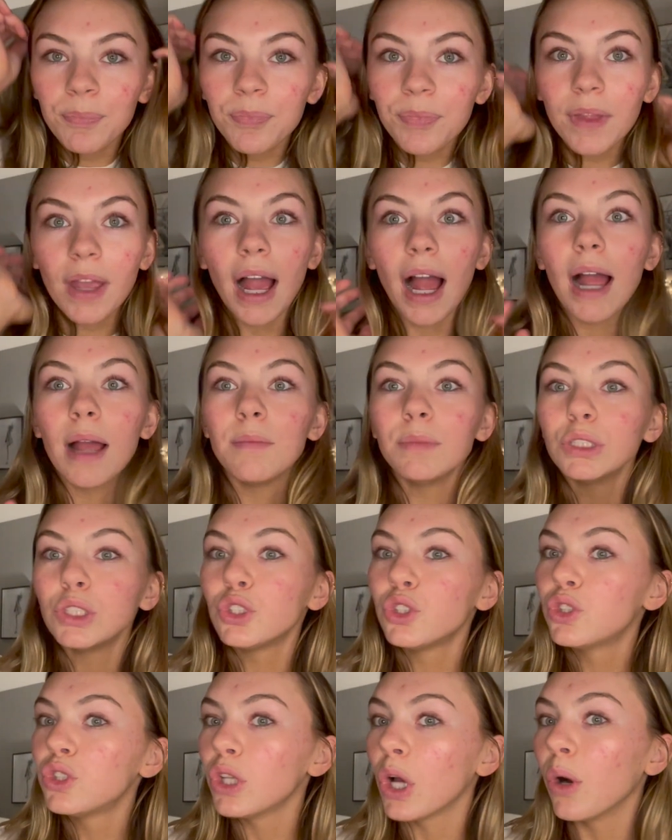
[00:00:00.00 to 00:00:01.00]
I'm
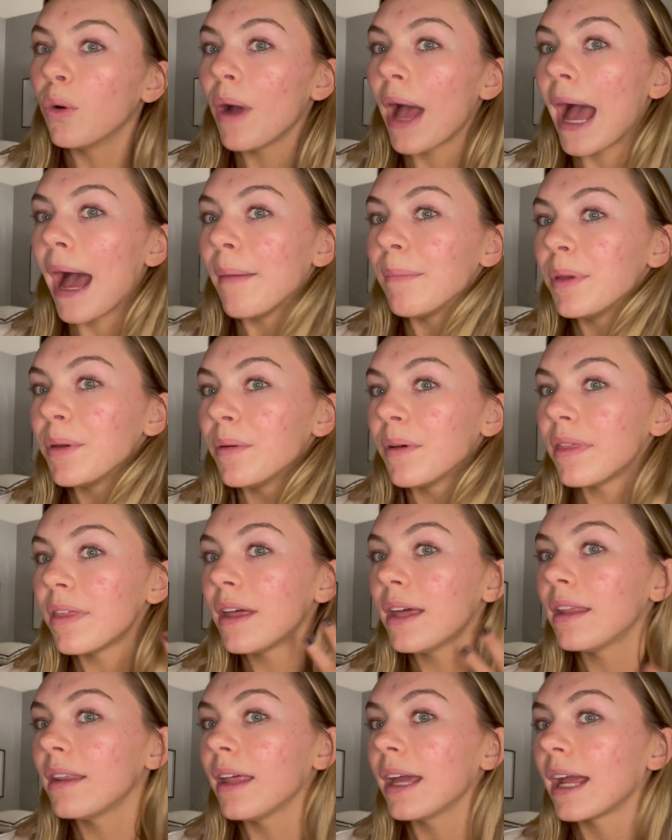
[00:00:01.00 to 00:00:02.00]
so happy with
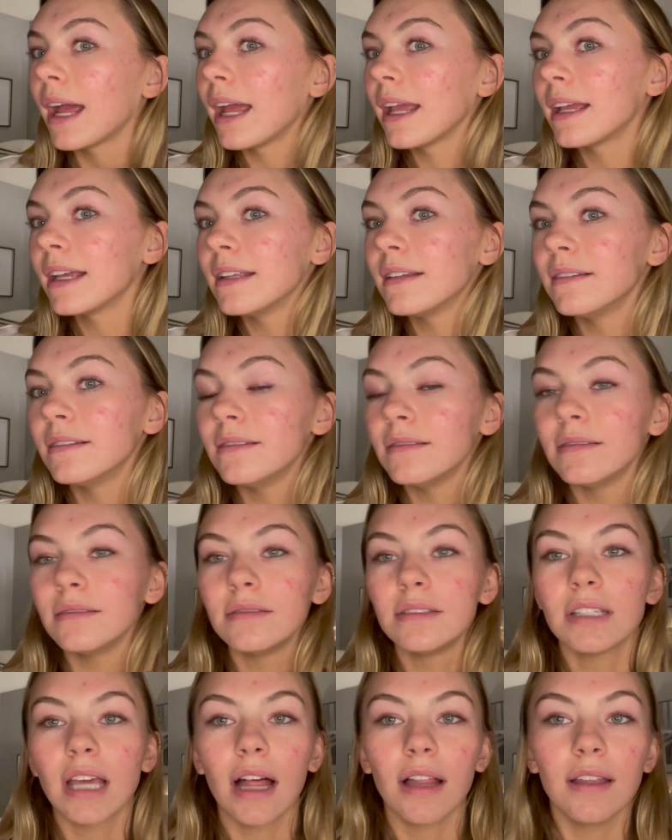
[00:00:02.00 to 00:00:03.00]
it. Like I can
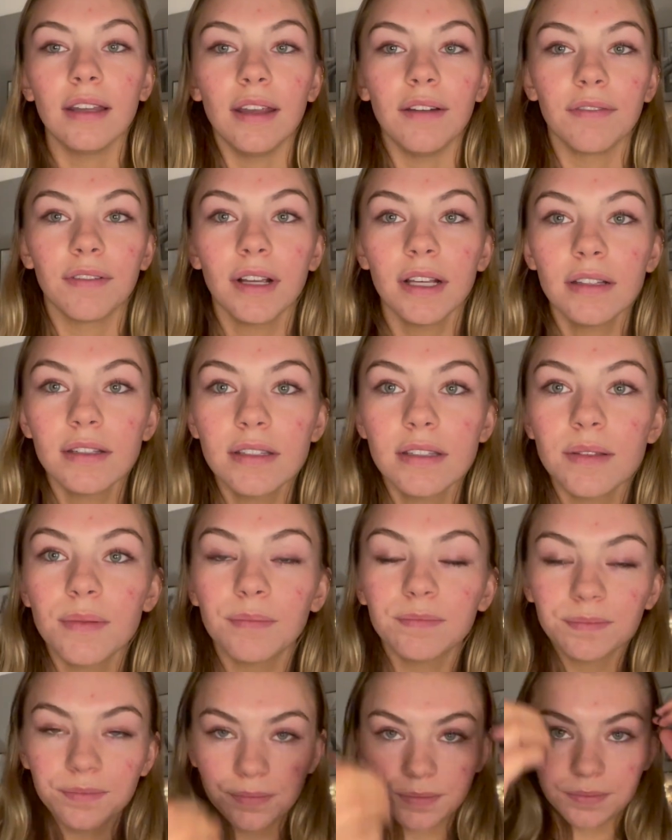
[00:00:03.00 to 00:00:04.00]
tell a difference.
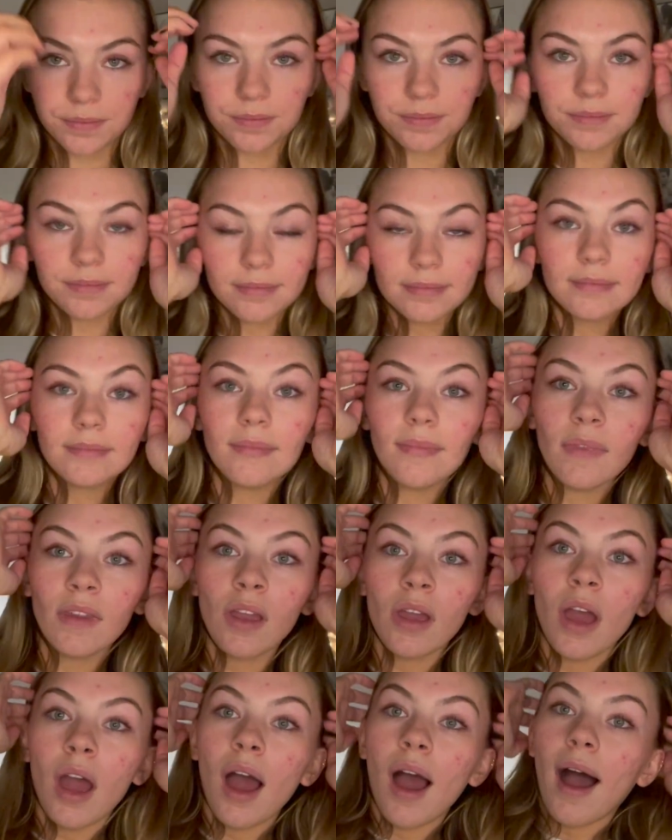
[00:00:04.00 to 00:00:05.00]

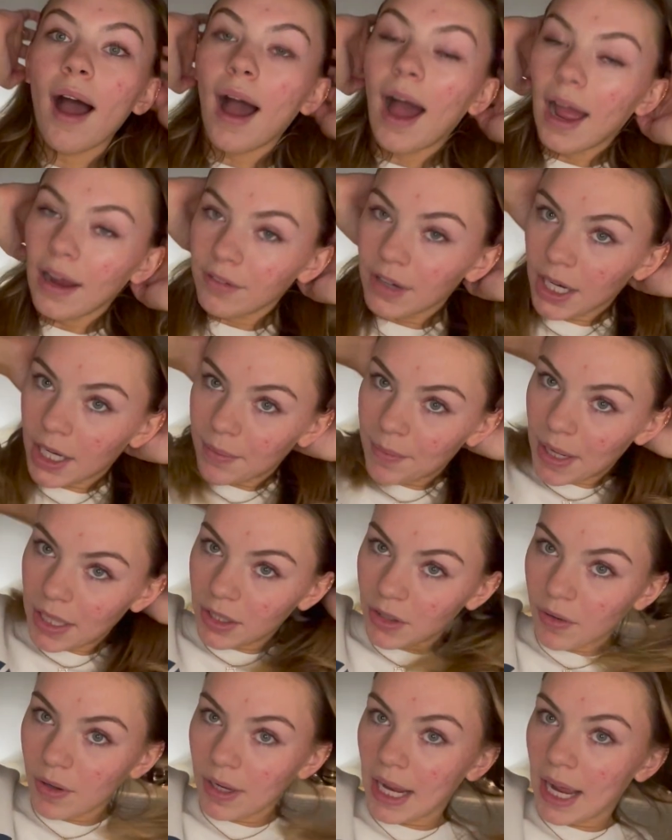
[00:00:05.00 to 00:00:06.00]
I recommend
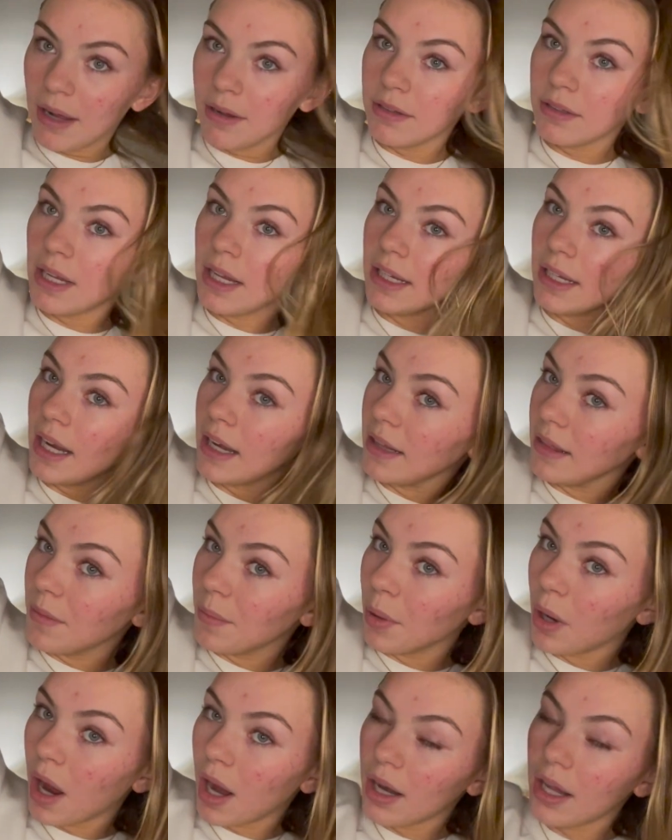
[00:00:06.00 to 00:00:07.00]
going out and getting the
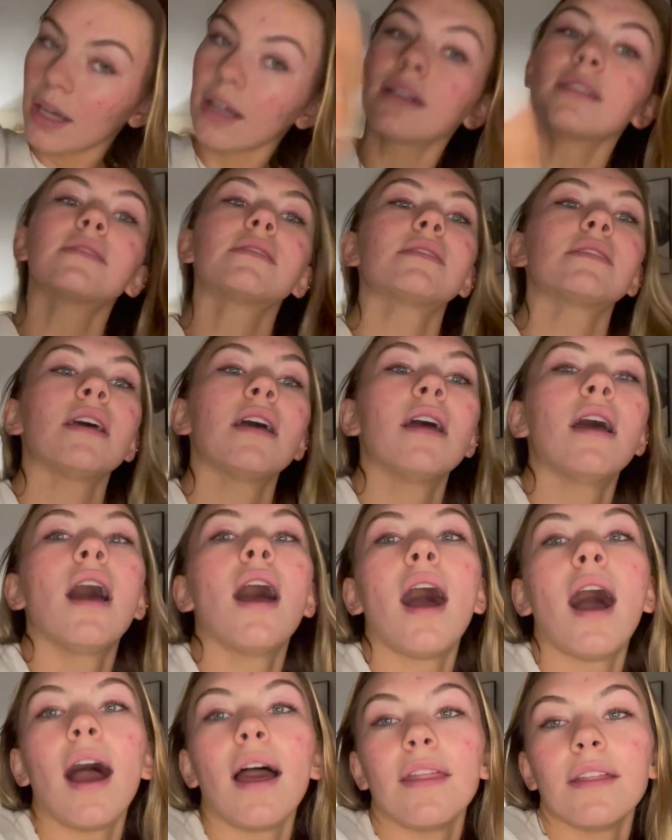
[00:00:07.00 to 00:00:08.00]
products.
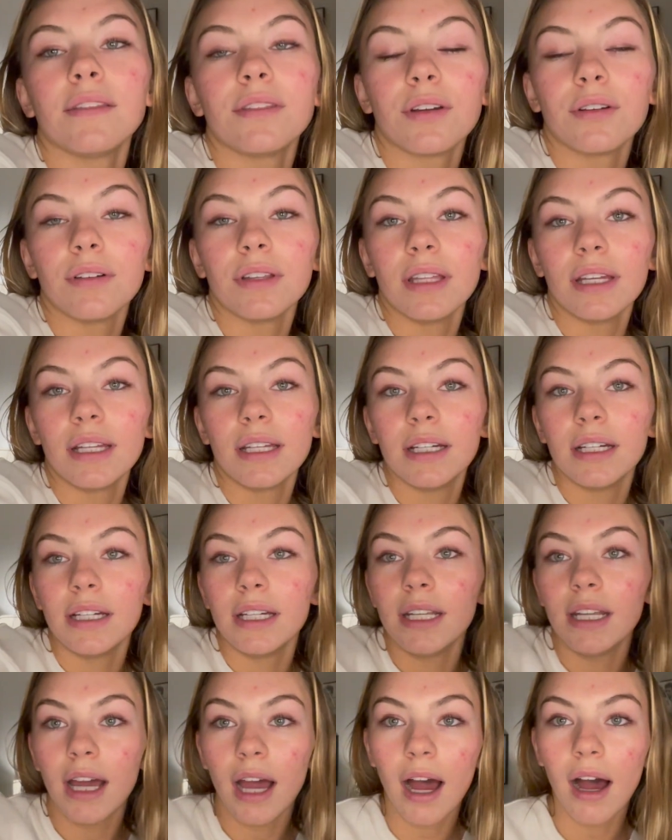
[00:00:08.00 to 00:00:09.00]
I think they're really
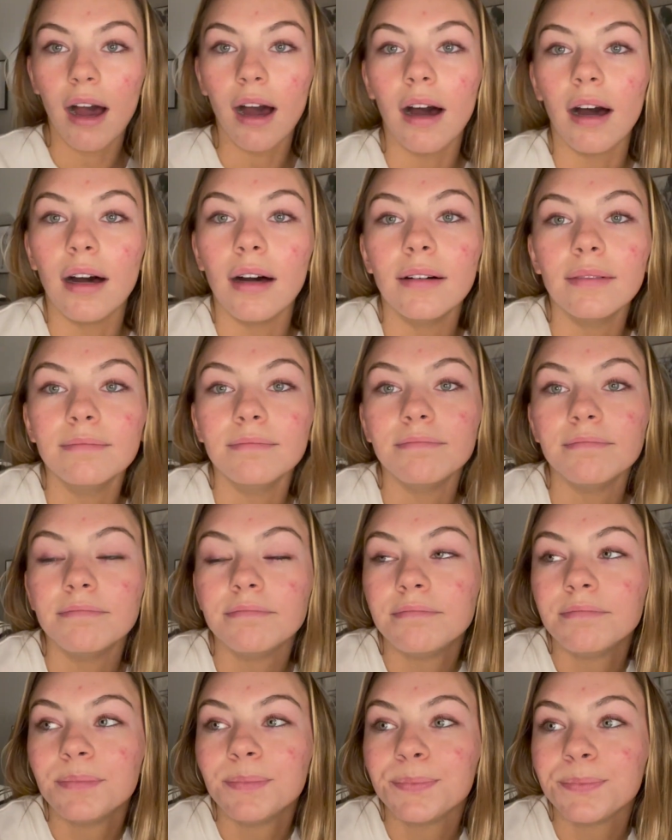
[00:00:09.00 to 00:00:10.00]
good. Um,
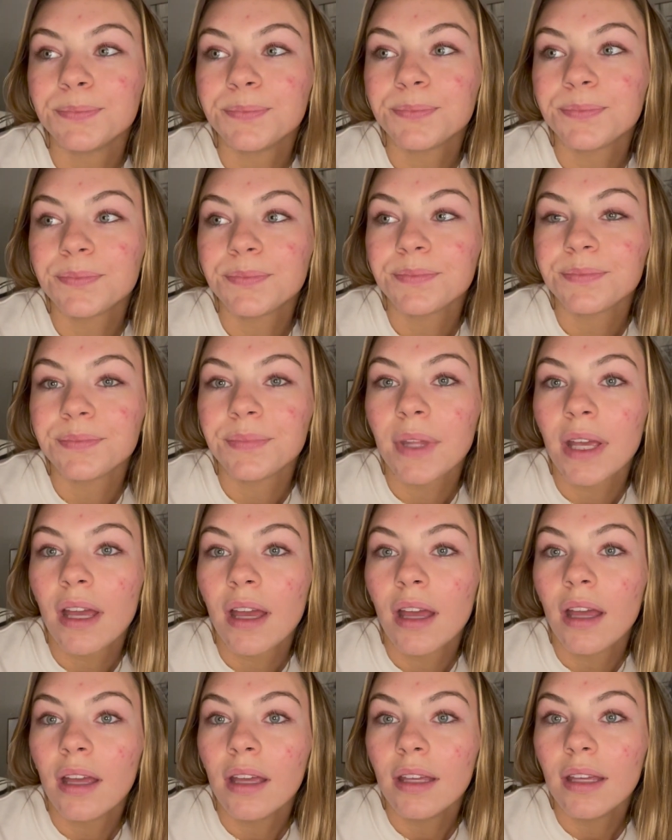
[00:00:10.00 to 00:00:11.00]

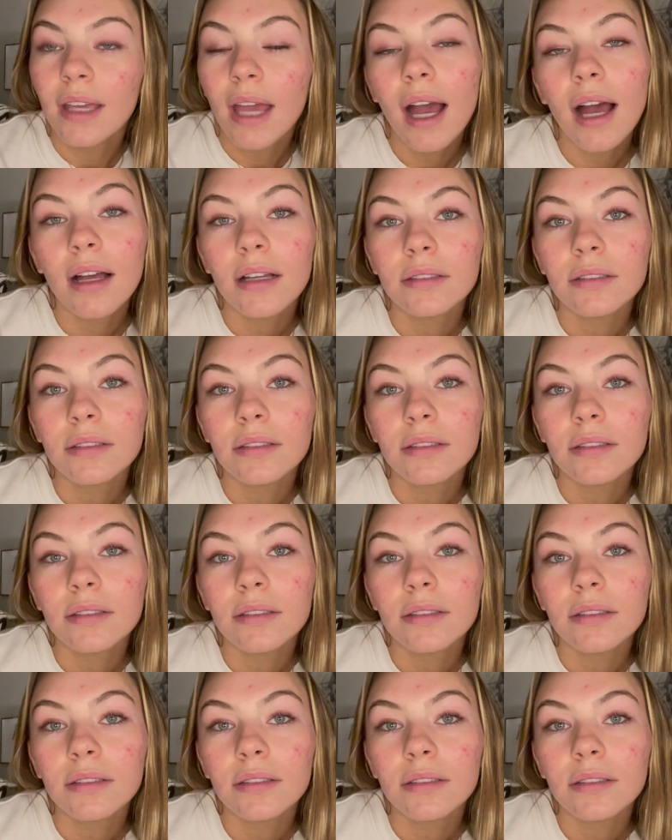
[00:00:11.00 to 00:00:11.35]
yeah,